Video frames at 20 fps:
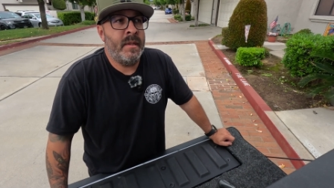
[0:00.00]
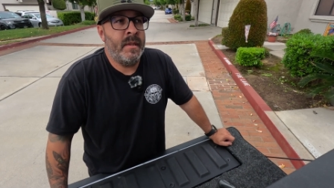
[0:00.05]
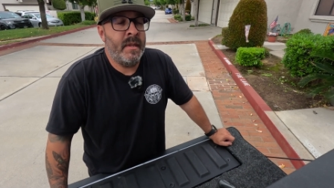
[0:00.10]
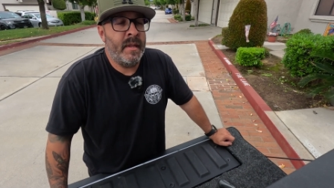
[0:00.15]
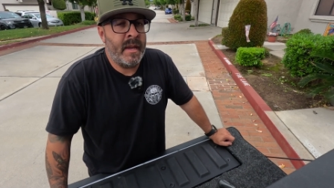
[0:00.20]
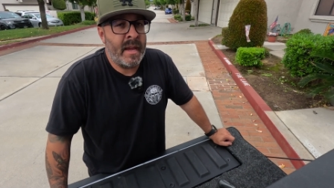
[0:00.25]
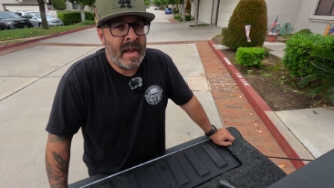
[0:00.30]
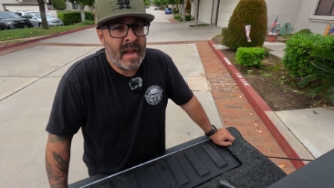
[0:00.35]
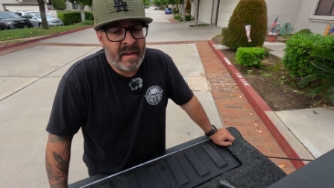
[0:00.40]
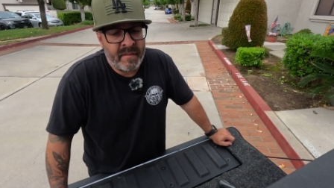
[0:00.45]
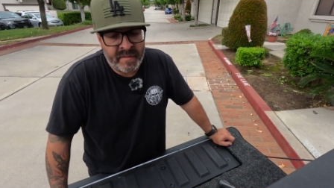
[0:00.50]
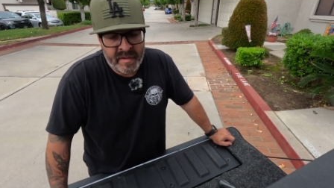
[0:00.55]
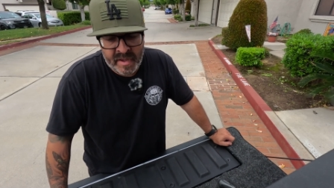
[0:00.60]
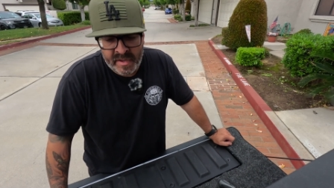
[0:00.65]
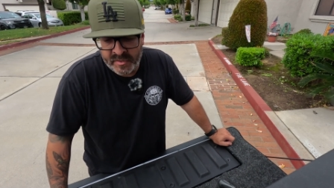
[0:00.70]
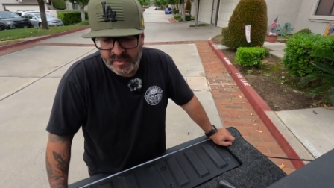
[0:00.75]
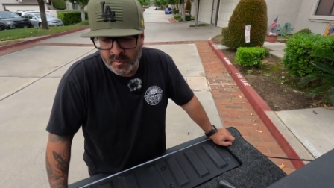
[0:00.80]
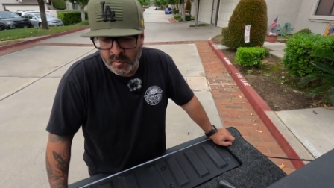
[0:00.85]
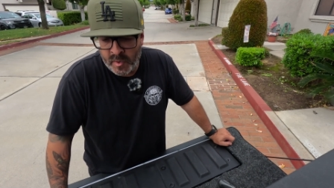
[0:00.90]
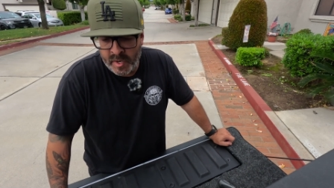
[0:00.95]
the
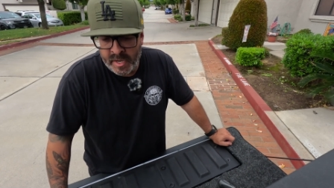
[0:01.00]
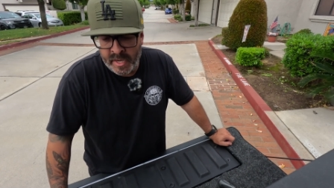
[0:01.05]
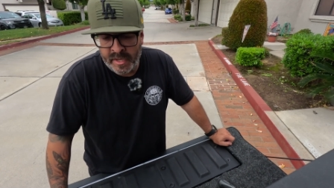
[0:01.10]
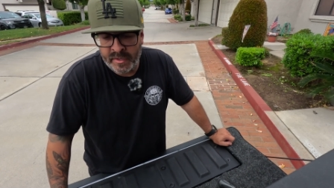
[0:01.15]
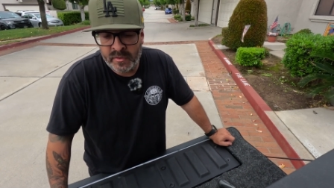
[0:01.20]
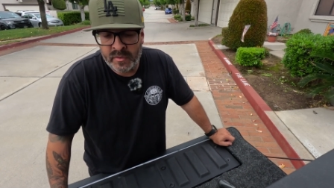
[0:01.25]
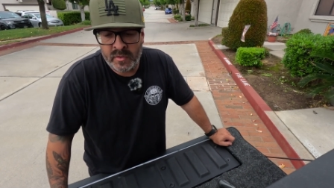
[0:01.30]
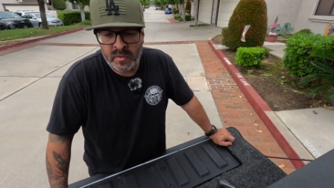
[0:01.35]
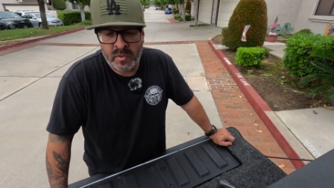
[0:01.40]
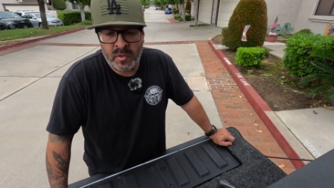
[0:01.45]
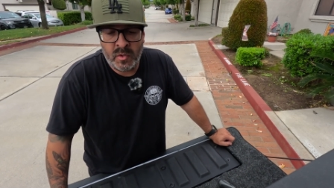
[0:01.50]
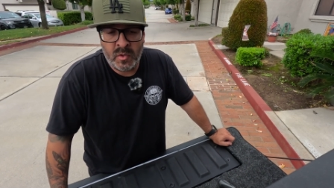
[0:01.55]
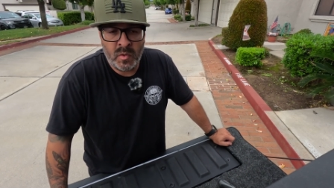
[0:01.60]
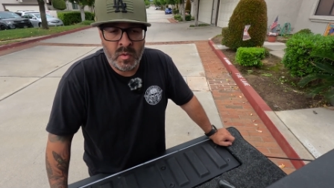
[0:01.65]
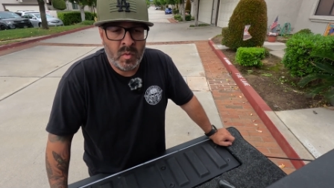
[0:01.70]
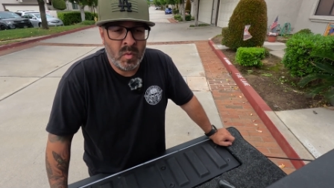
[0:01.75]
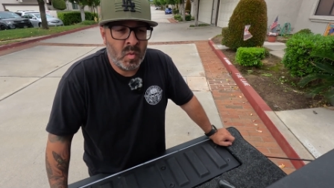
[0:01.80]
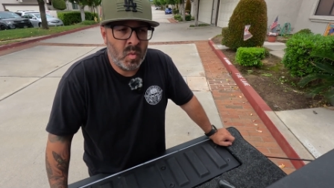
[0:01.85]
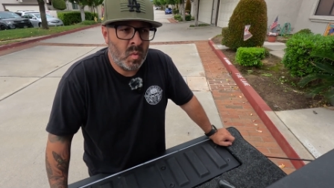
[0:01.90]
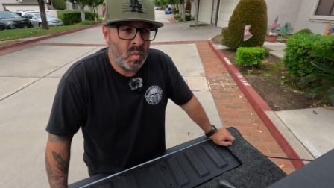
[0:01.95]
half-ass way
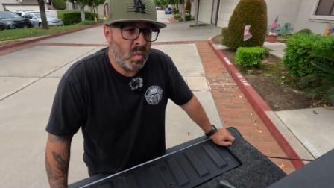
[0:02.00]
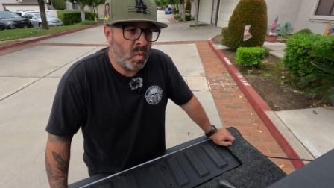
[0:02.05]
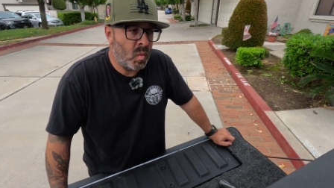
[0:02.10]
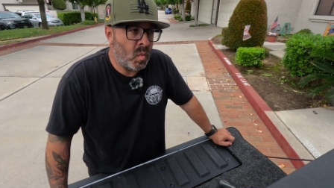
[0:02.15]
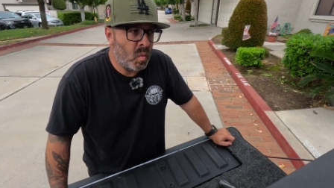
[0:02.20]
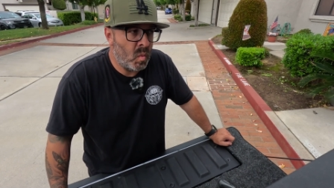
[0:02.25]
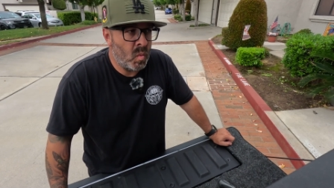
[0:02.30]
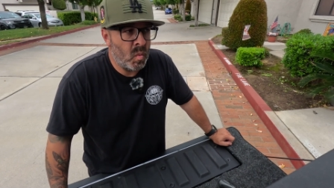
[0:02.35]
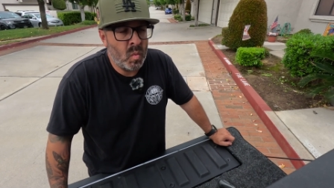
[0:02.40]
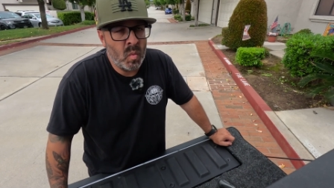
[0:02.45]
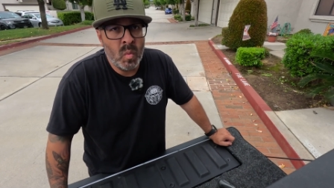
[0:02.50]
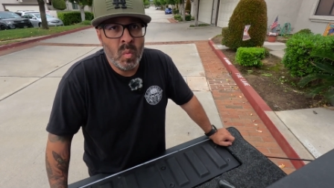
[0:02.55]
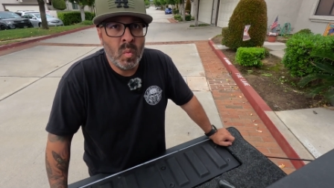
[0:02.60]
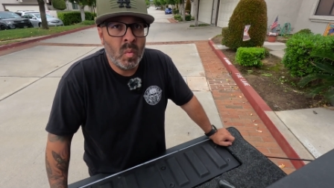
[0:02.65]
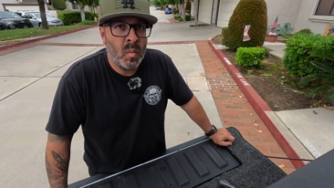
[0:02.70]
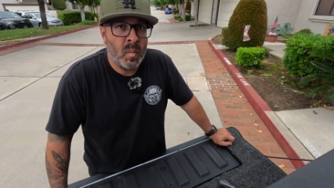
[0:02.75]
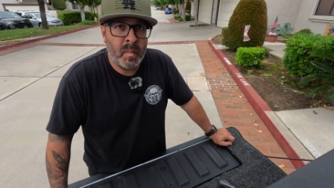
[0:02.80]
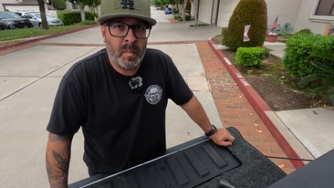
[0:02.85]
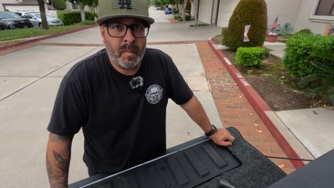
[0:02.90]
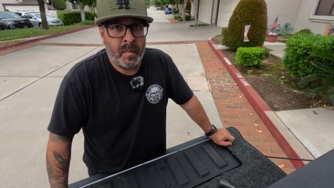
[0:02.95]

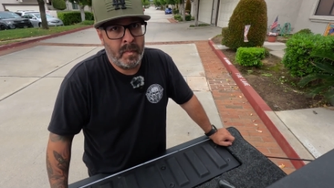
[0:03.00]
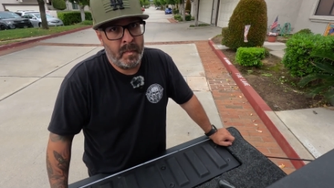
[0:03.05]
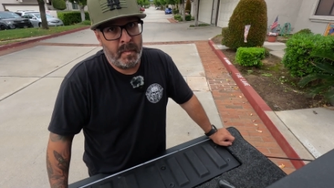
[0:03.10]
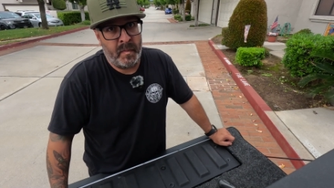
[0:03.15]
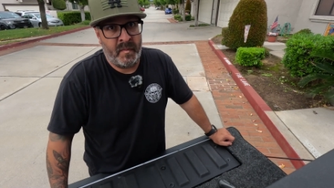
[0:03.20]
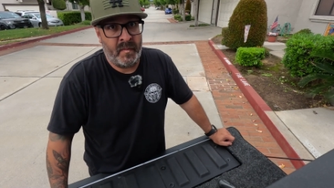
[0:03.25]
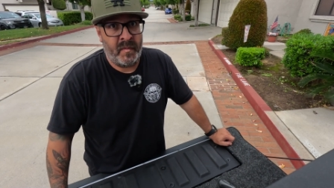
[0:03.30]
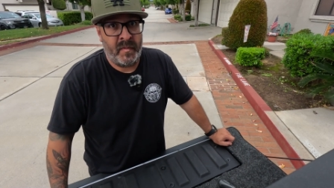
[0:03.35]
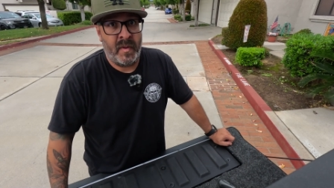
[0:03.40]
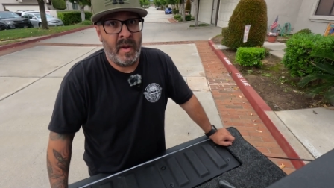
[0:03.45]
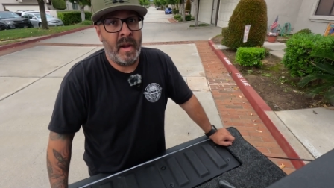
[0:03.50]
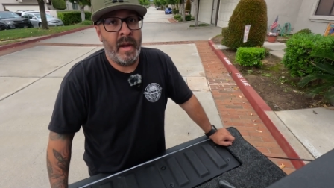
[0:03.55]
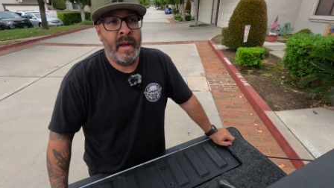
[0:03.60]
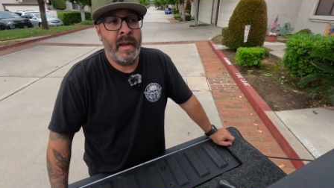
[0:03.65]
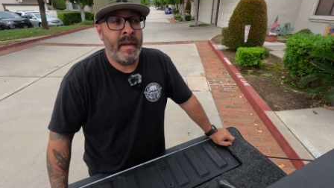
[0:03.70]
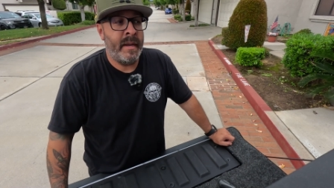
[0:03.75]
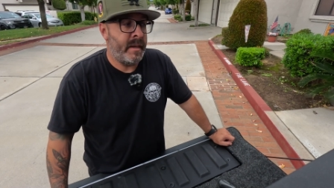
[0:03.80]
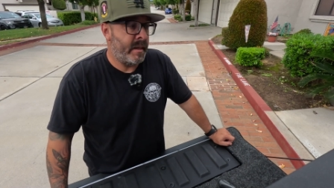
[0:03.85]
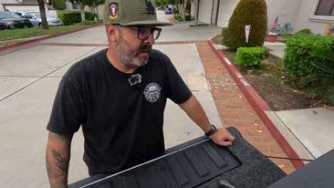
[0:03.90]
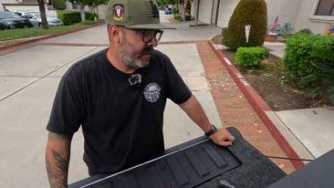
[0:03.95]
to
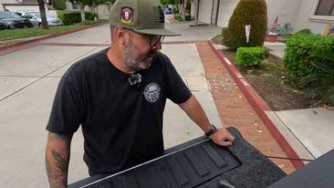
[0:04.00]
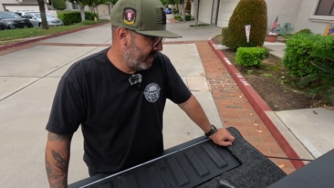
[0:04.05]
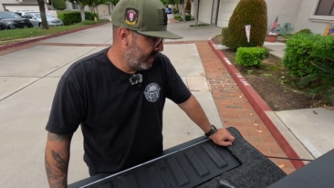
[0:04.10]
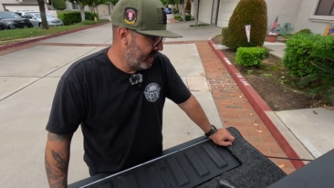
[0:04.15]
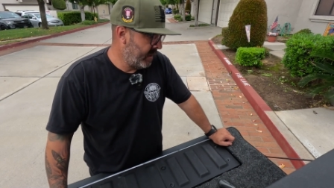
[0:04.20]
find